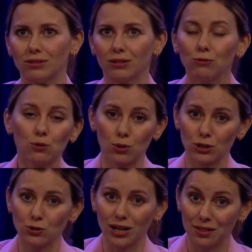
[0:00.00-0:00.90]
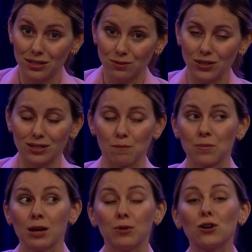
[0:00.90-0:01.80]
if you want to get this visa,
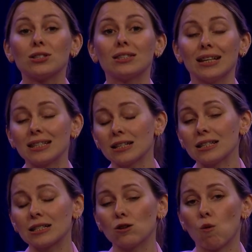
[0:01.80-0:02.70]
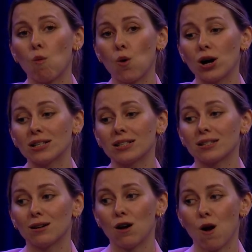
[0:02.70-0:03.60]
because was
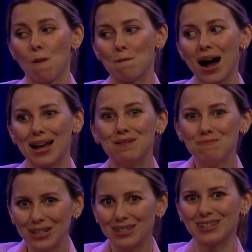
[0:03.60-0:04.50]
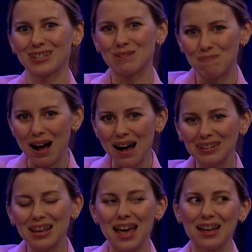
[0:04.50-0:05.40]
my missed
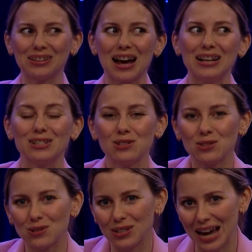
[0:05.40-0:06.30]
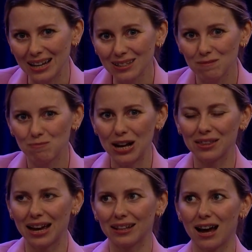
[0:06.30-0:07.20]
spot, and I didn't do that. Back
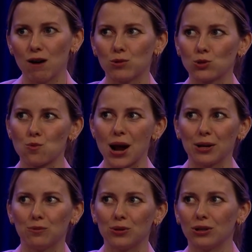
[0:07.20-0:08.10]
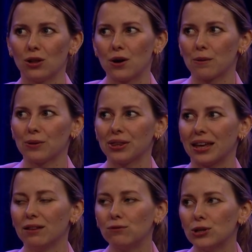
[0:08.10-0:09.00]
then, I was working a lot with
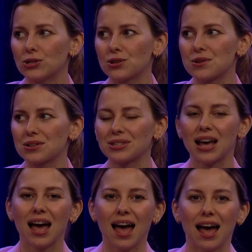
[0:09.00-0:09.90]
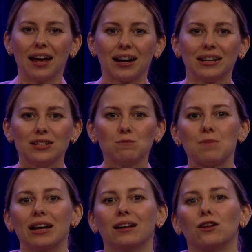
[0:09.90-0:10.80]
influencers, and I didn't
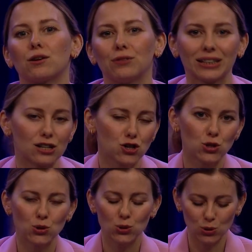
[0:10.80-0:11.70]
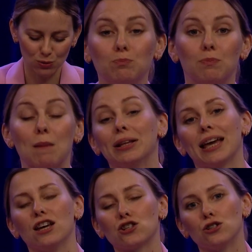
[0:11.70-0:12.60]
pay a lot of attention to
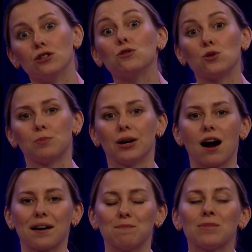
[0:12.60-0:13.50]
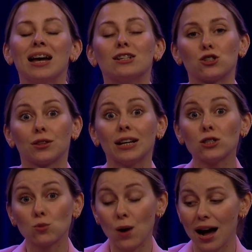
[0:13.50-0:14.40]
publication into PR. So
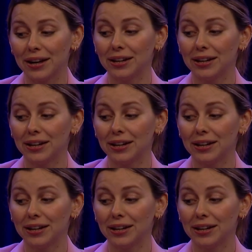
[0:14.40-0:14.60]
that's why